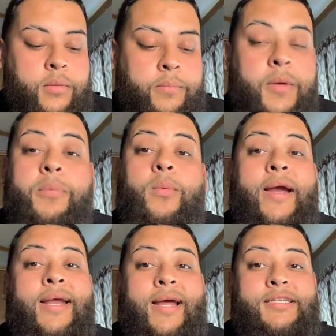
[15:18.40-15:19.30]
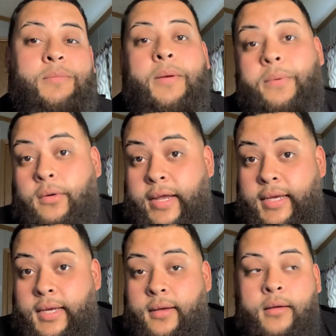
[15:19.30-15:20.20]
people recognize and people don't
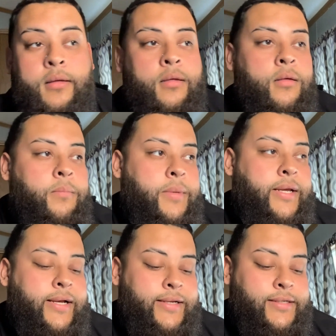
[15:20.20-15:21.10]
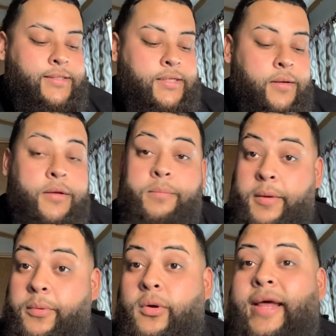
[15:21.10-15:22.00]
like it because
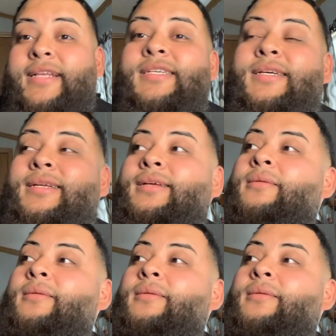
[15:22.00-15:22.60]
people don't like to